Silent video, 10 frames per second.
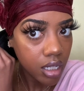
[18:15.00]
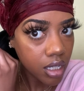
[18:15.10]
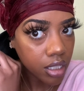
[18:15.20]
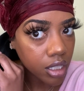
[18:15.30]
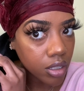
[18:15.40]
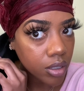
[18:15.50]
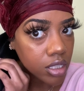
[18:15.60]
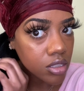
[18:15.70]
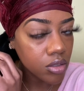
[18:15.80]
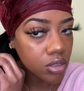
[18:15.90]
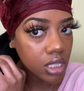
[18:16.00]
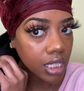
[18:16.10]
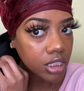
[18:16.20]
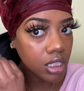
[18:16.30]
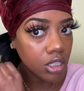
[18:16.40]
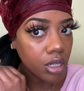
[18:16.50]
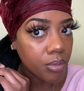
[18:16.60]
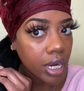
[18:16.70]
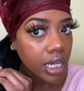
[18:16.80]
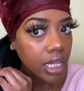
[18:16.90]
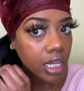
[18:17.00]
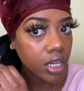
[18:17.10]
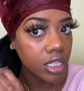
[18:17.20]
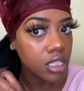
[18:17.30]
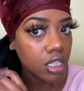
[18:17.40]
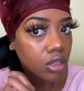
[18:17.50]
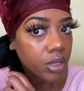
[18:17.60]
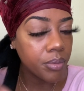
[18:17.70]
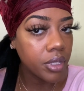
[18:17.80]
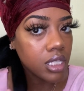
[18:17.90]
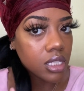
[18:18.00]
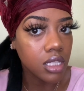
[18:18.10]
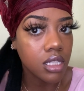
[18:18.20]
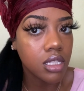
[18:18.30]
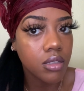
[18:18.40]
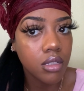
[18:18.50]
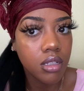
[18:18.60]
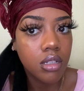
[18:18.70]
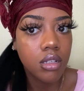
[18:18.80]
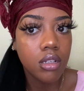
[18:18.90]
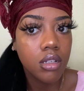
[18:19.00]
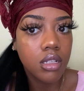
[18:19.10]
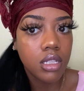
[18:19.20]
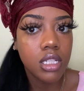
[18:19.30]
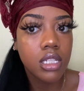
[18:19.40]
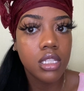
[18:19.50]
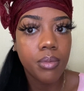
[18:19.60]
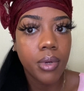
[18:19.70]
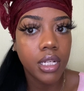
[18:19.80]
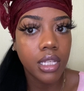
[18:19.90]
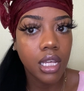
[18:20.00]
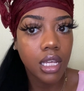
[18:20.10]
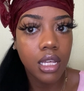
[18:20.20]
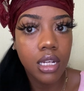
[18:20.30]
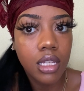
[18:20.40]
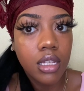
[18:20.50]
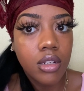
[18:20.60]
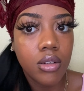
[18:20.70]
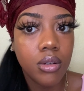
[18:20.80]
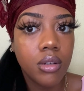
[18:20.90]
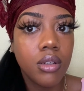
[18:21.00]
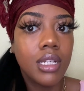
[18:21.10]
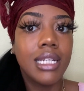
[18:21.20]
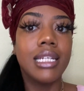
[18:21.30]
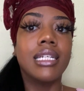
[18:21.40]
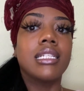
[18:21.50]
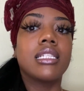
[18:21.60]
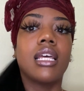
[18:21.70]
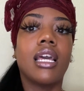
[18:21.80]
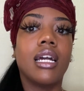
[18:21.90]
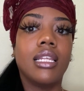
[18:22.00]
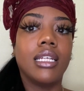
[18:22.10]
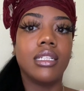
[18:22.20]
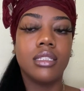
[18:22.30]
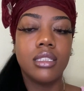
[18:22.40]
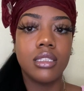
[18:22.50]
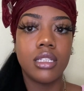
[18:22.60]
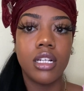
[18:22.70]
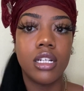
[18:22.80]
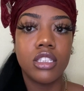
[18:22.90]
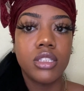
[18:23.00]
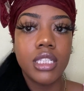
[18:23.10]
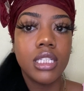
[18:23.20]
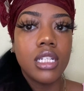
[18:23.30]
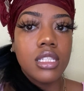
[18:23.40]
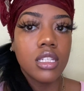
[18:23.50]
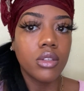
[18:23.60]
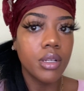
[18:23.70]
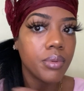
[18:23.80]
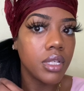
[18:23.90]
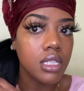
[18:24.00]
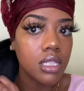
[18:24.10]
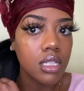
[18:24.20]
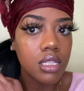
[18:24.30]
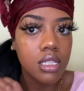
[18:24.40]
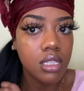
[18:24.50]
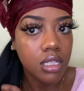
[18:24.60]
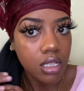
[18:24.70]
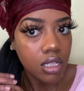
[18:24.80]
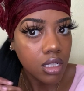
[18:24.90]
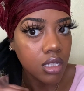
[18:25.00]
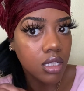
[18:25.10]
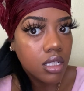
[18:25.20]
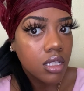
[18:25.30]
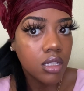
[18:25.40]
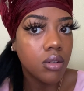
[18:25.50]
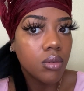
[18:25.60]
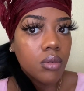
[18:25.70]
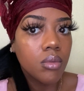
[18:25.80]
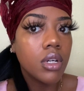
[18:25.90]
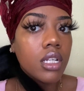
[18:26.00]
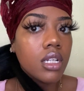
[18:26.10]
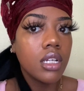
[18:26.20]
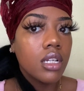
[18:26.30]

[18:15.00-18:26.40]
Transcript: and you're going to section your braiding hair into 3 pieces. This is the part that can get a little tangly. So you're gonna stretch it into 3 pieces. 1,